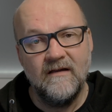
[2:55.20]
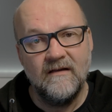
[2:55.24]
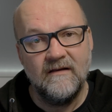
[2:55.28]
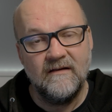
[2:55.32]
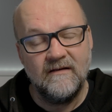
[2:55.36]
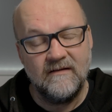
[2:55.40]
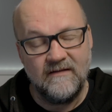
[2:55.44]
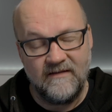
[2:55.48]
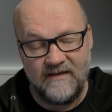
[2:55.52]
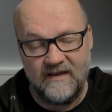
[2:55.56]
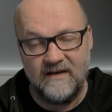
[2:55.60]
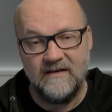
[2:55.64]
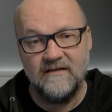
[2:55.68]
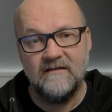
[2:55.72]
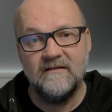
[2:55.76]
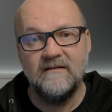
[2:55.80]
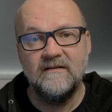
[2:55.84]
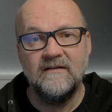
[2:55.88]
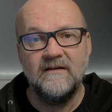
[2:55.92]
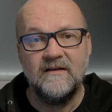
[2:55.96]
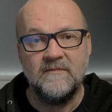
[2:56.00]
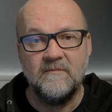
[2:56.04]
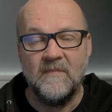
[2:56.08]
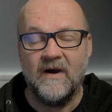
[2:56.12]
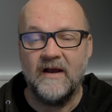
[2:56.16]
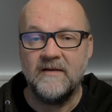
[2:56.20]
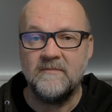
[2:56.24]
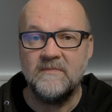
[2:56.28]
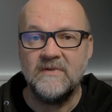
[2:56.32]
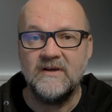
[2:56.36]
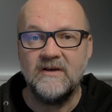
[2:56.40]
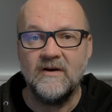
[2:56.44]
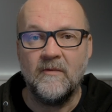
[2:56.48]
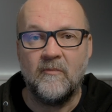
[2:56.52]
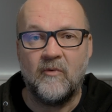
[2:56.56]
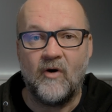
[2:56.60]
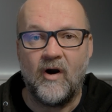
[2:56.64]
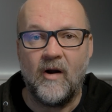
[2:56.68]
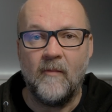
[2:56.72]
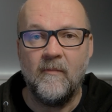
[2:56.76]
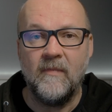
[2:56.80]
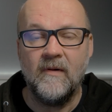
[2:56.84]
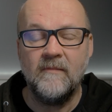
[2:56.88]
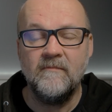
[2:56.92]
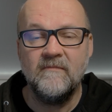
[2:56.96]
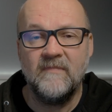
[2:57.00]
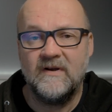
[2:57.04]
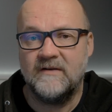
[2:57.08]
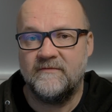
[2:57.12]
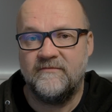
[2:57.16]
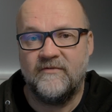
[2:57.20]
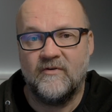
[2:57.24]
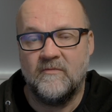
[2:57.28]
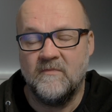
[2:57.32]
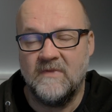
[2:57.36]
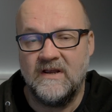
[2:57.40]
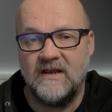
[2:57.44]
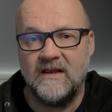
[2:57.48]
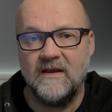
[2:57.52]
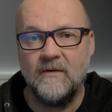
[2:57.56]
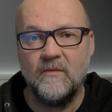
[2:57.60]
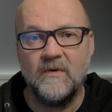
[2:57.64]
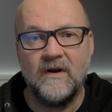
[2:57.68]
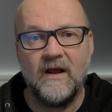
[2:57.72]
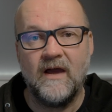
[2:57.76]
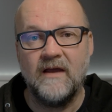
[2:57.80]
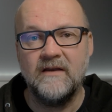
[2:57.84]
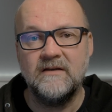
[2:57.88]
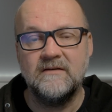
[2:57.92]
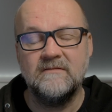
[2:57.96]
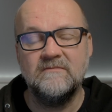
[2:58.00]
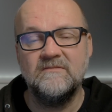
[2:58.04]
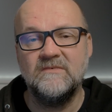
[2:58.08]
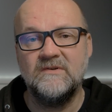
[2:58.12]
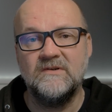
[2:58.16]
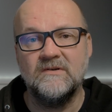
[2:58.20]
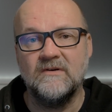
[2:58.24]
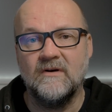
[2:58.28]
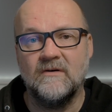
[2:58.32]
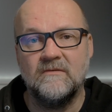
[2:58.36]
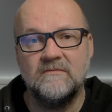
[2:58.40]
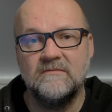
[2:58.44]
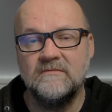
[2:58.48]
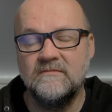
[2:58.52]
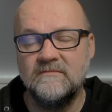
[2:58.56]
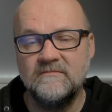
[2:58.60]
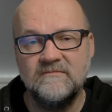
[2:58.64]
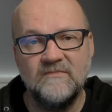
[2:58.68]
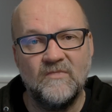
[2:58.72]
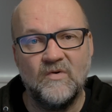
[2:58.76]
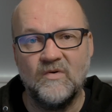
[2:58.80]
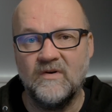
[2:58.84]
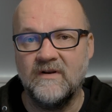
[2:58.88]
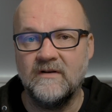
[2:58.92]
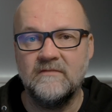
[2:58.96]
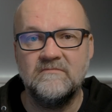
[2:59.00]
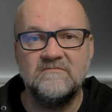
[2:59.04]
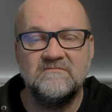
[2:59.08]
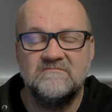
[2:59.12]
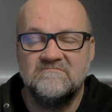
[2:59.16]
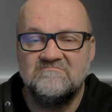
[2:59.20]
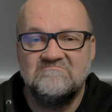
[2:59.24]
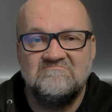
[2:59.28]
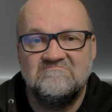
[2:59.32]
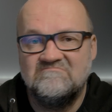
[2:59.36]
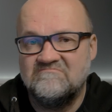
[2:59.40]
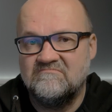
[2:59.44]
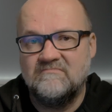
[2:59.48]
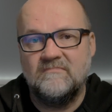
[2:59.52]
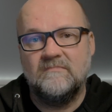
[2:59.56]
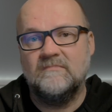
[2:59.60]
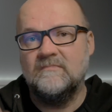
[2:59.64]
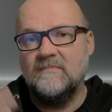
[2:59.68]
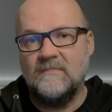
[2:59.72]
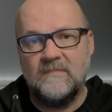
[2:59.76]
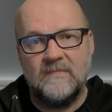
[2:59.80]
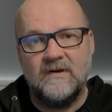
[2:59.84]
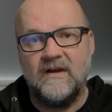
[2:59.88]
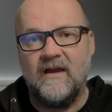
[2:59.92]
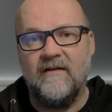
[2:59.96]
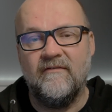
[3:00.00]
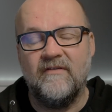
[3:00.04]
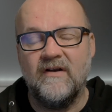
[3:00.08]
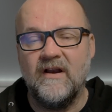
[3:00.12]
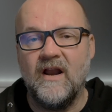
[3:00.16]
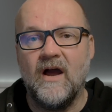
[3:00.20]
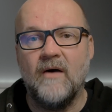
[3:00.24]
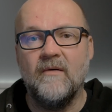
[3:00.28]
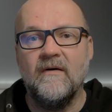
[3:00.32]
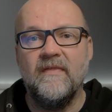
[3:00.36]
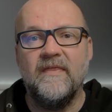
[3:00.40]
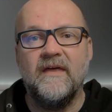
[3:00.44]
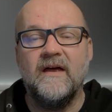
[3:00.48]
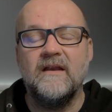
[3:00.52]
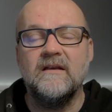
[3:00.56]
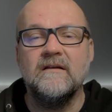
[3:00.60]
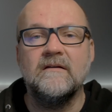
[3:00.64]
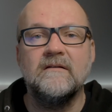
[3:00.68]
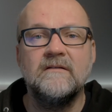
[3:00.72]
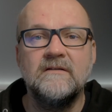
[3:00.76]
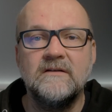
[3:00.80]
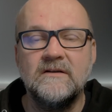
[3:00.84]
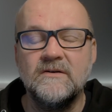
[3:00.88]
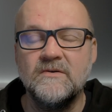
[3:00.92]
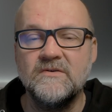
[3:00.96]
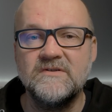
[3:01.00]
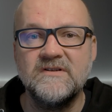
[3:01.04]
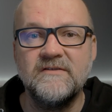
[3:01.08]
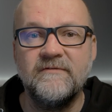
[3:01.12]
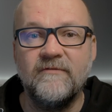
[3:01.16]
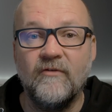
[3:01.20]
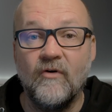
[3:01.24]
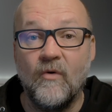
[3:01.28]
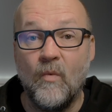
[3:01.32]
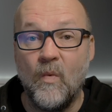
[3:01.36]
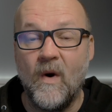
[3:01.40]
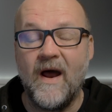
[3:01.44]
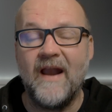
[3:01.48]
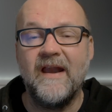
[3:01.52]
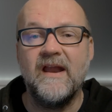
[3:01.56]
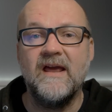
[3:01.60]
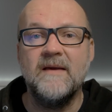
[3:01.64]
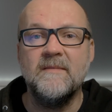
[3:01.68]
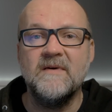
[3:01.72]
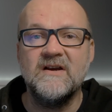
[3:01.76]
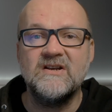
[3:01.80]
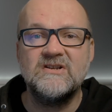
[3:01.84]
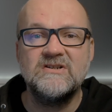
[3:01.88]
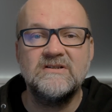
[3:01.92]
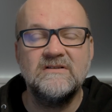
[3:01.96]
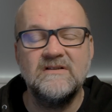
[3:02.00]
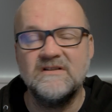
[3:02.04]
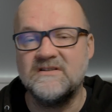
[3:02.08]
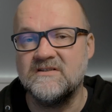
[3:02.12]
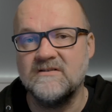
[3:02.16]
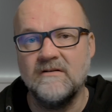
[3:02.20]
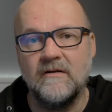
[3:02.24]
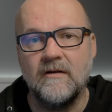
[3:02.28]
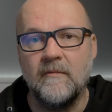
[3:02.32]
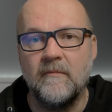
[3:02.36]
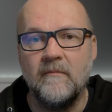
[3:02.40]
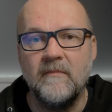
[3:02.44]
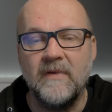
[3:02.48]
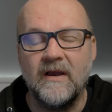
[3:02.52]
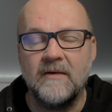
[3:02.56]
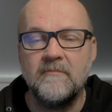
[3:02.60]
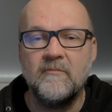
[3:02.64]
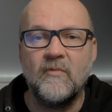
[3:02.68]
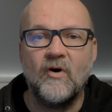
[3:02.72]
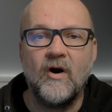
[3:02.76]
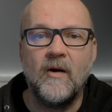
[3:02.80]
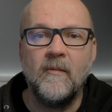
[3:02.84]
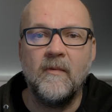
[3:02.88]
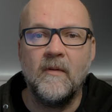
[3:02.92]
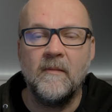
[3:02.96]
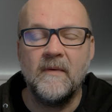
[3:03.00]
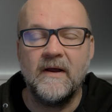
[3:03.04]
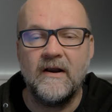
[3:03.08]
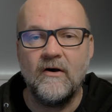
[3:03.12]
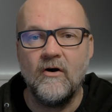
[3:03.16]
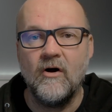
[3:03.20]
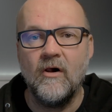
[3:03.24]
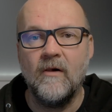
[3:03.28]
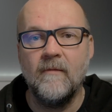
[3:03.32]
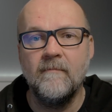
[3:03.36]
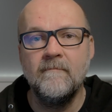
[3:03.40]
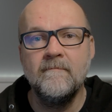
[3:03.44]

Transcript: then it might be a problem. But for me, when I, you know, only every now and then use it for one image, it's not a big problem at all.